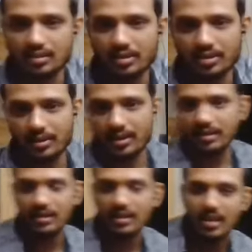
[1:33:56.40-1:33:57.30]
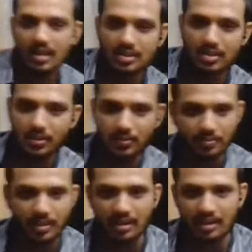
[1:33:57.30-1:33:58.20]
toy or anything so
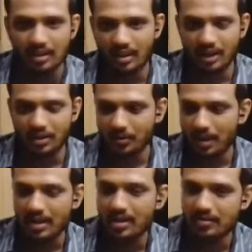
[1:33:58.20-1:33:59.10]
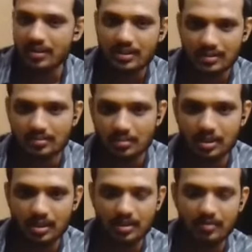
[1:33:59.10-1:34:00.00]
rhino and revit
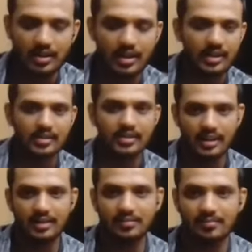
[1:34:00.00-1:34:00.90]
both are definitely ideas